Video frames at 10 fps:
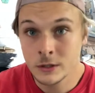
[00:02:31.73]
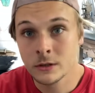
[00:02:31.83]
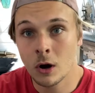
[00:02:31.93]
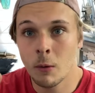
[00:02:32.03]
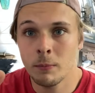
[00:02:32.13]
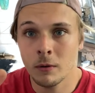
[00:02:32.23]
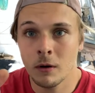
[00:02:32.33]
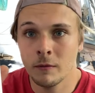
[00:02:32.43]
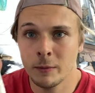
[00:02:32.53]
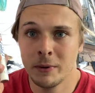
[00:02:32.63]
top
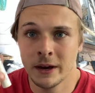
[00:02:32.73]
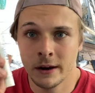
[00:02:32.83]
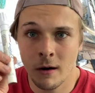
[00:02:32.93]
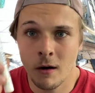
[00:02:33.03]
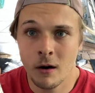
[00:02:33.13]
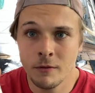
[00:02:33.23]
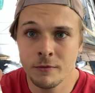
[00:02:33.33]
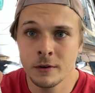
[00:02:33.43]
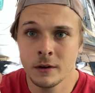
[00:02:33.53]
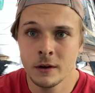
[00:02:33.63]
of the pen off.
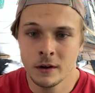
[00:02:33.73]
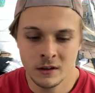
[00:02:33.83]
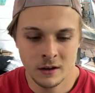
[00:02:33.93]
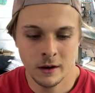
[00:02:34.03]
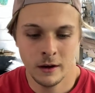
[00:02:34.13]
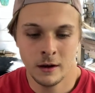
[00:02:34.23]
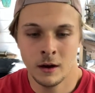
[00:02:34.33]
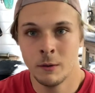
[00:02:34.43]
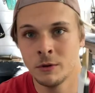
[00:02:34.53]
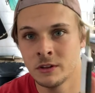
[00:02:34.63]

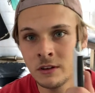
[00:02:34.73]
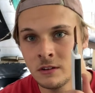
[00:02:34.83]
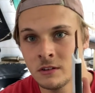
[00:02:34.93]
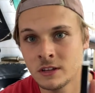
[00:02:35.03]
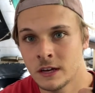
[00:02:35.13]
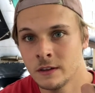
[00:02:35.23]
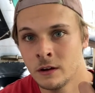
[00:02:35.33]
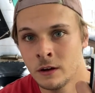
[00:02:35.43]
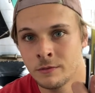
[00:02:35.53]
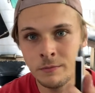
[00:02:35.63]
I'm using a Stanley
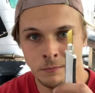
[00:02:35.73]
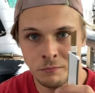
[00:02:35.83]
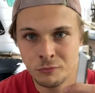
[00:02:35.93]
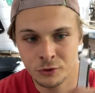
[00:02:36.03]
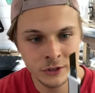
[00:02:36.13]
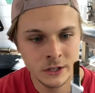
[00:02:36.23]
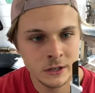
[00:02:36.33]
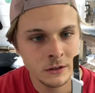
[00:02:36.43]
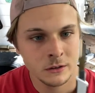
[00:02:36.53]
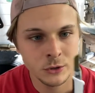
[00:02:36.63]
knife, really
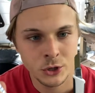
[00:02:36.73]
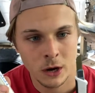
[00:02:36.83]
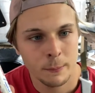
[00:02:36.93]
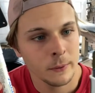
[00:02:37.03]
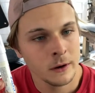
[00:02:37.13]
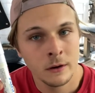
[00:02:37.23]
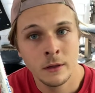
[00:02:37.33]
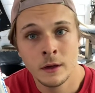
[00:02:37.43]
good sharp one.